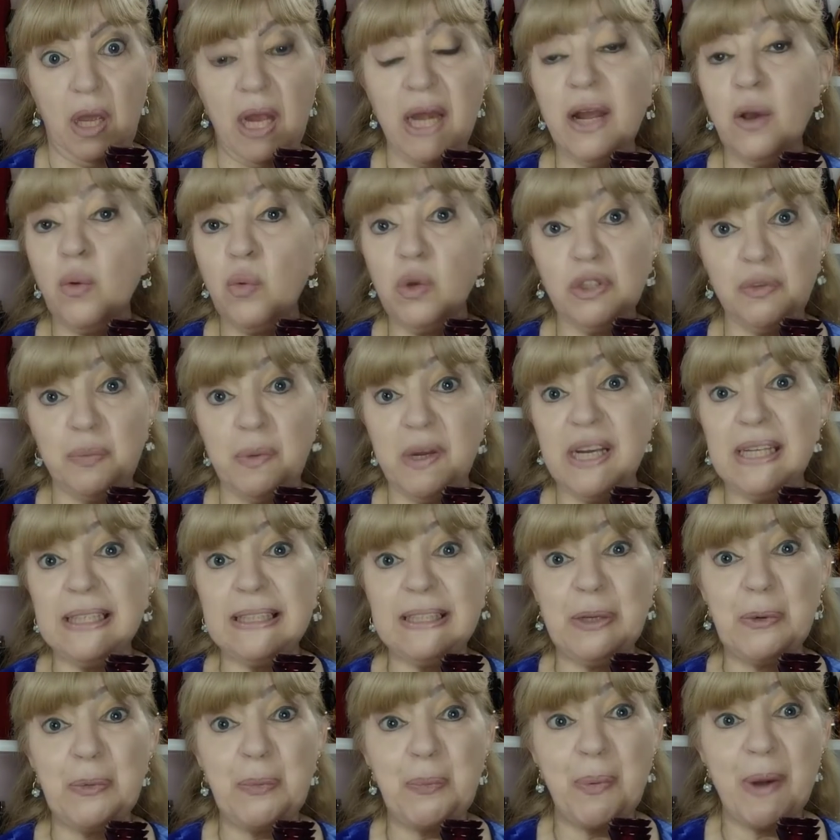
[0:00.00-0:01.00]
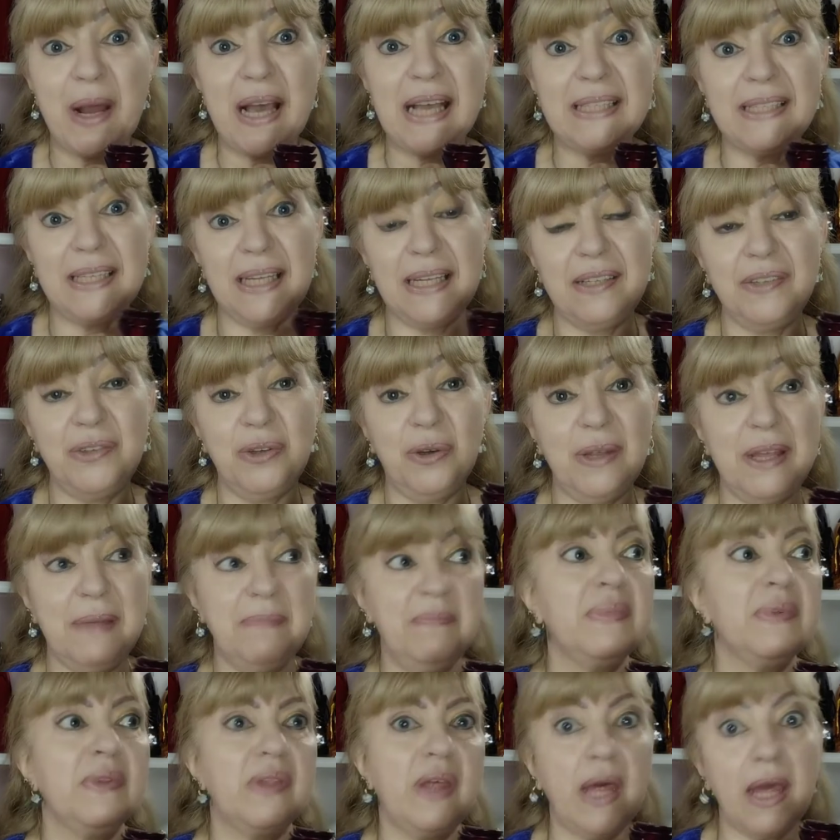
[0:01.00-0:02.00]
And I was very surprised. I told
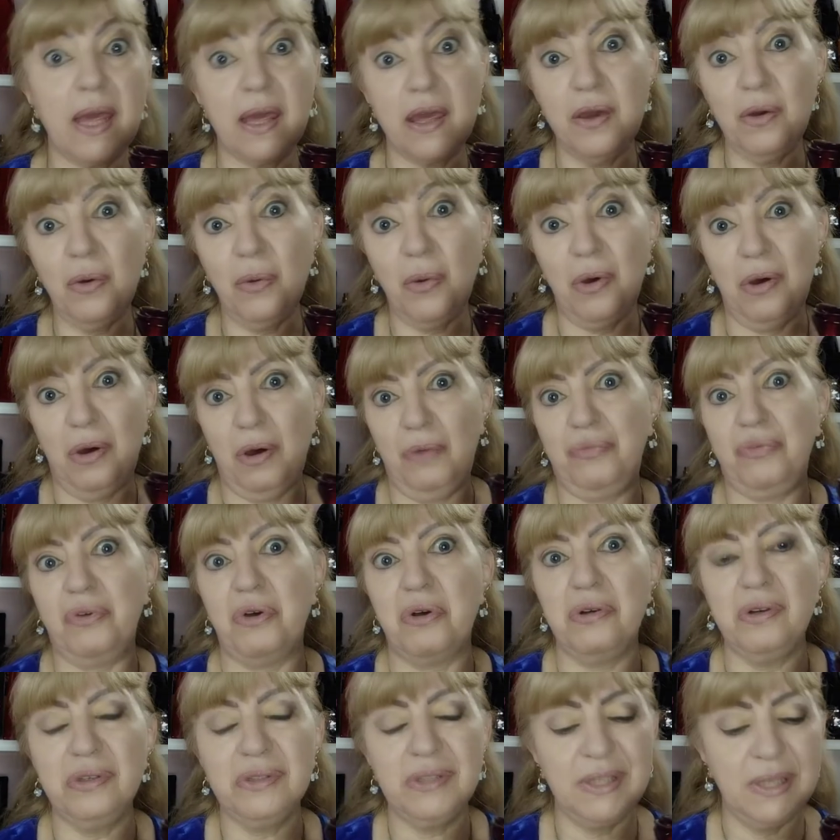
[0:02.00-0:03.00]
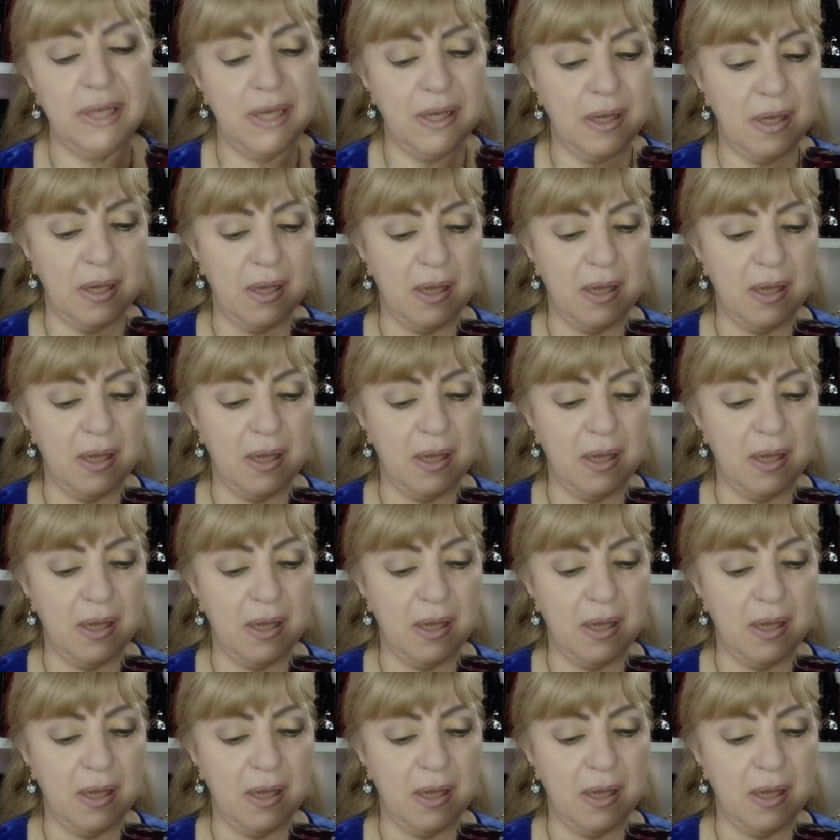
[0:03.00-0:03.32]
him, "Thank you, of course."